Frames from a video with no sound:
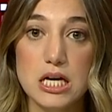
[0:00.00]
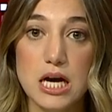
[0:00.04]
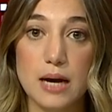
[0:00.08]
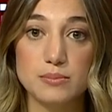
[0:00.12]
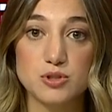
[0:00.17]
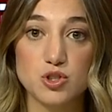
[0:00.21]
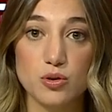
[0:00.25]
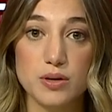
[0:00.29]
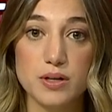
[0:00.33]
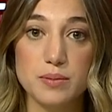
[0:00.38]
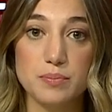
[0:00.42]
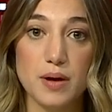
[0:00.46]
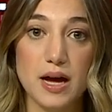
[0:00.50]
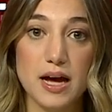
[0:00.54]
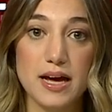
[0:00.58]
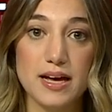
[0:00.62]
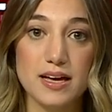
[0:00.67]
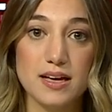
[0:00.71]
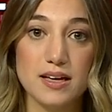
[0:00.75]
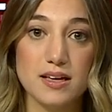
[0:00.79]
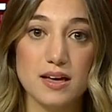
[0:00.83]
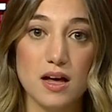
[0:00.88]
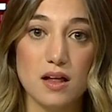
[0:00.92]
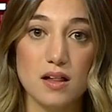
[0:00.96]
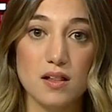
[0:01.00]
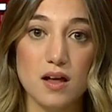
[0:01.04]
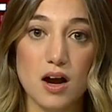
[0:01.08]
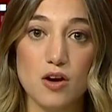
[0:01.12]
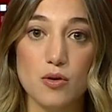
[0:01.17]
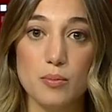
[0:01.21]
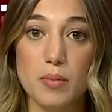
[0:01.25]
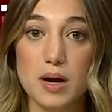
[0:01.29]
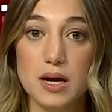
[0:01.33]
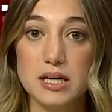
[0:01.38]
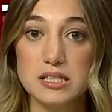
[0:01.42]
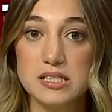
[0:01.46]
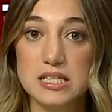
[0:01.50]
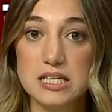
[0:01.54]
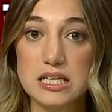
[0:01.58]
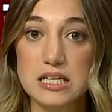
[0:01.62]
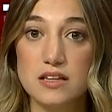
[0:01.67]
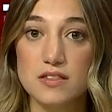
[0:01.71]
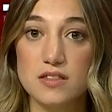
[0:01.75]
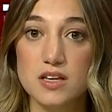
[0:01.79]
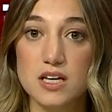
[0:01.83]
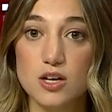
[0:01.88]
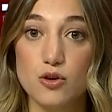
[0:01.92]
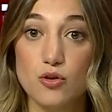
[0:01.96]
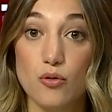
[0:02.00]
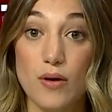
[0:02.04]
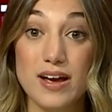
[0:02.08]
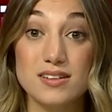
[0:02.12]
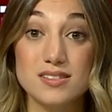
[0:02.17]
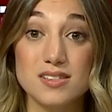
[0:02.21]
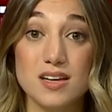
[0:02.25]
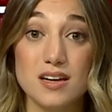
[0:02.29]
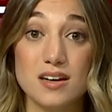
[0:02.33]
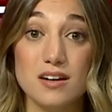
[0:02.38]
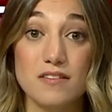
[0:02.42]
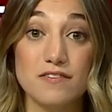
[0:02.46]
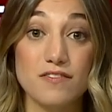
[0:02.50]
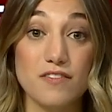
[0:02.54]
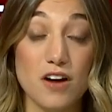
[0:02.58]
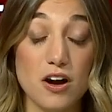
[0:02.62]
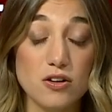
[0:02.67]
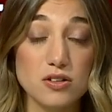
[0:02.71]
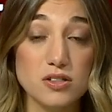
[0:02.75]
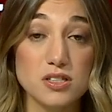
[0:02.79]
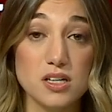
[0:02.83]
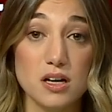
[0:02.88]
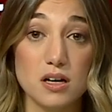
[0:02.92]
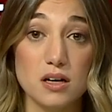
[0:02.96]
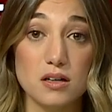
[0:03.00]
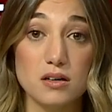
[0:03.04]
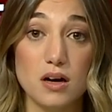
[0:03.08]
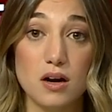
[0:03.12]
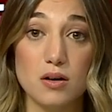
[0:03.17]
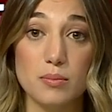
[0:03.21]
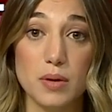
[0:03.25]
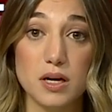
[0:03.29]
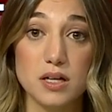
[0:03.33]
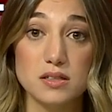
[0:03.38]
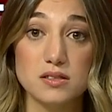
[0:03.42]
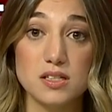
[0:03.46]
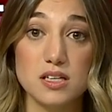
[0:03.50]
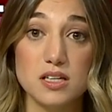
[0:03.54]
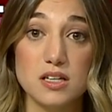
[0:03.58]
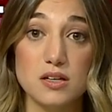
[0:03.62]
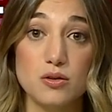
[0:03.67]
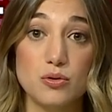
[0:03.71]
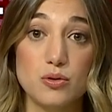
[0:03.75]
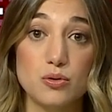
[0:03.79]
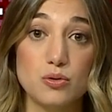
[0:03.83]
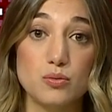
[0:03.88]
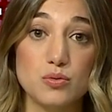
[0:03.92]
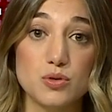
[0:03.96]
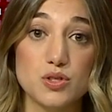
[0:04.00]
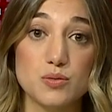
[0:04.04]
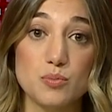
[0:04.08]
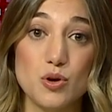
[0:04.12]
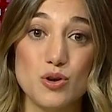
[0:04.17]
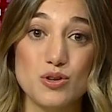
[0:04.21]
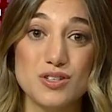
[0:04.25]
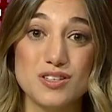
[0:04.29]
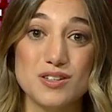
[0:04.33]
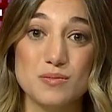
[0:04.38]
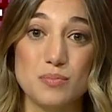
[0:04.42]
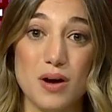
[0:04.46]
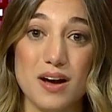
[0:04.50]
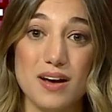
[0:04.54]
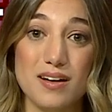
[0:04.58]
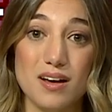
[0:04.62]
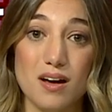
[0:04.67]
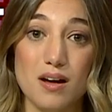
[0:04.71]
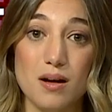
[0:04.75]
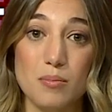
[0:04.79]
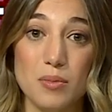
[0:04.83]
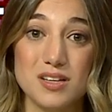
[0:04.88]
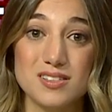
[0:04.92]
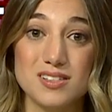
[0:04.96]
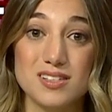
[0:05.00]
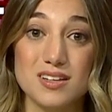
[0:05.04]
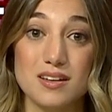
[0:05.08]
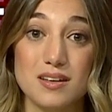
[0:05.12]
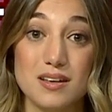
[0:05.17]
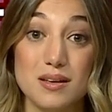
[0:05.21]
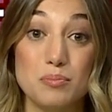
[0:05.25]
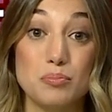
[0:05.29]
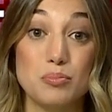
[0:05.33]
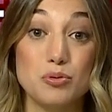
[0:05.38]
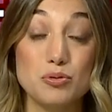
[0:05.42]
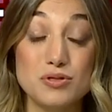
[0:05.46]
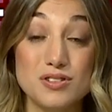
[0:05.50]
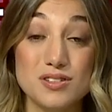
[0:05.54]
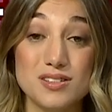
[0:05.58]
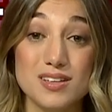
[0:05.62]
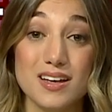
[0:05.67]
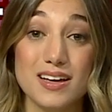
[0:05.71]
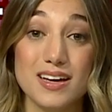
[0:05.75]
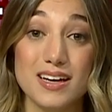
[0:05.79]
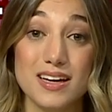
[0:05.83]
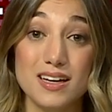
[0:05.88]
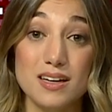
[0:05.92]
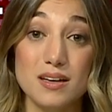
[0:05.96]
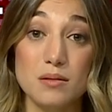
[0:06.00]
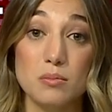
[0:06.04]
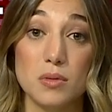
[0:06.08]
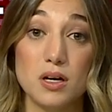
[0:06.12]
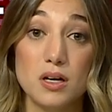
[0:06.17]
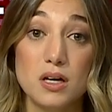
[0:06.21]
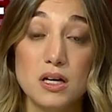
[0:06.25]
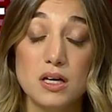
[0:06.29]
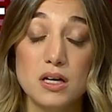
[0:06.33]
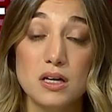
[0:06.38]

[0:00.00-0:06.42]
I'm joined by Eyal Harmati, the grandson of Varda Harmati, who was murdered by Hamas in Kibbutz Reim